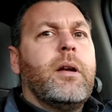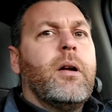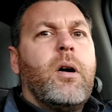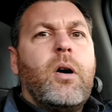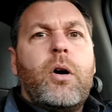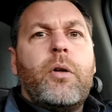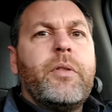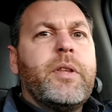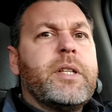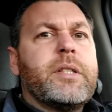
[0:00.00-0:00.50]
and
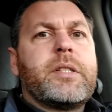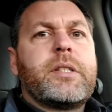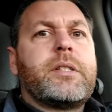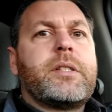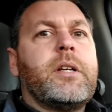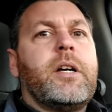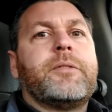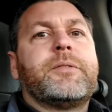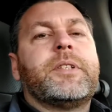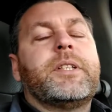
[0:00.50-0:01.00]
all this
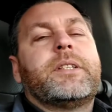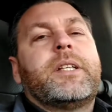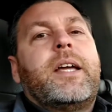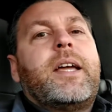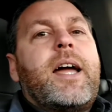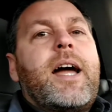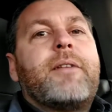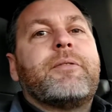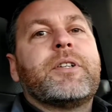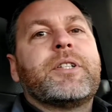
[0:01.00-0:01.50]
stuff that
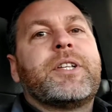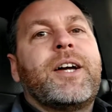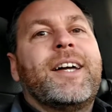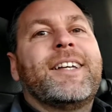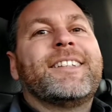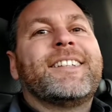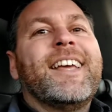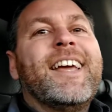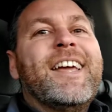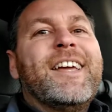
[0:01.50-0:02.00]
they
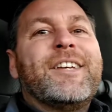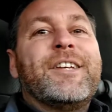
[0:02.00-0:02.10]
advertise.